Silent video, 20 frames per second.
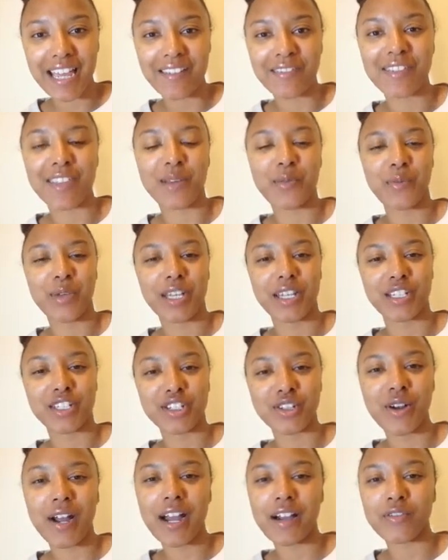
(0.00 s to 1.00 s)
then we can
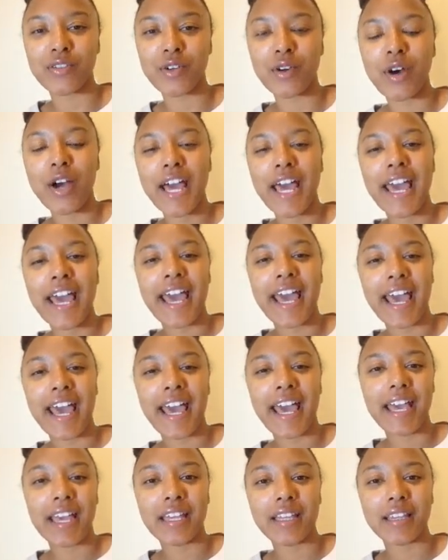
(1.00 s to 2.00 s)
travel.
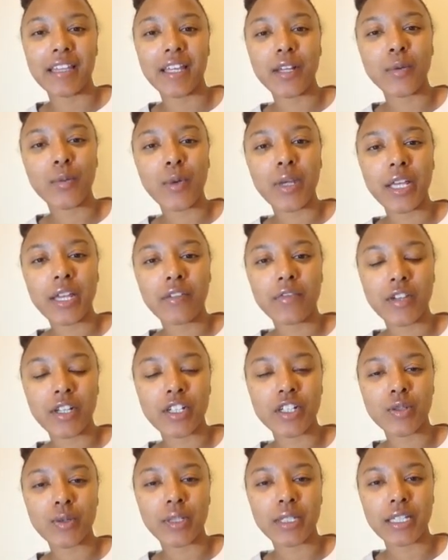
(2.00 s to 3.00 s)
And then we
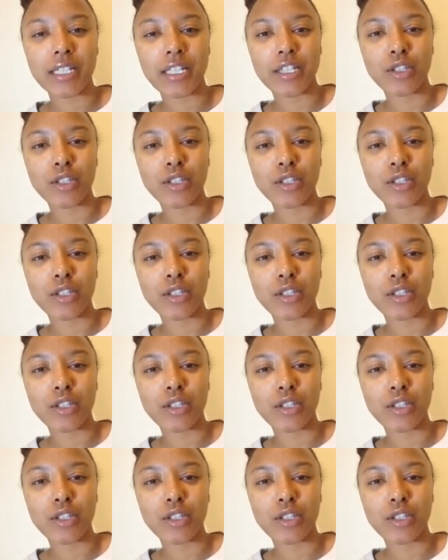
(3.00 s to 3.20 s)
eventually